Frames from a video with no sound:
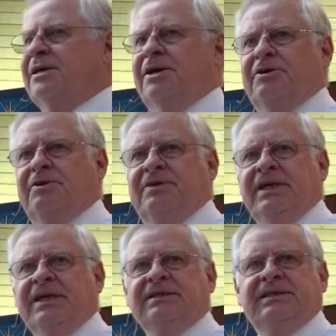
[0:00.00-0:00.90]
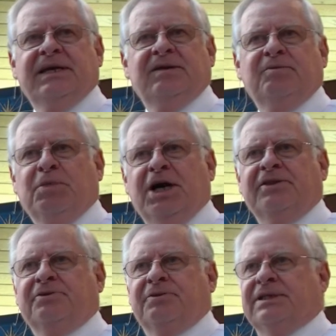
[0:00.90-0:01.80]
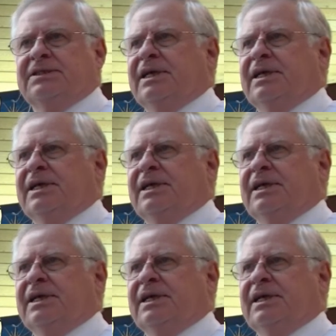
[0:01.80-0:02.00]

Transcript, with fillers: Are there things that bother us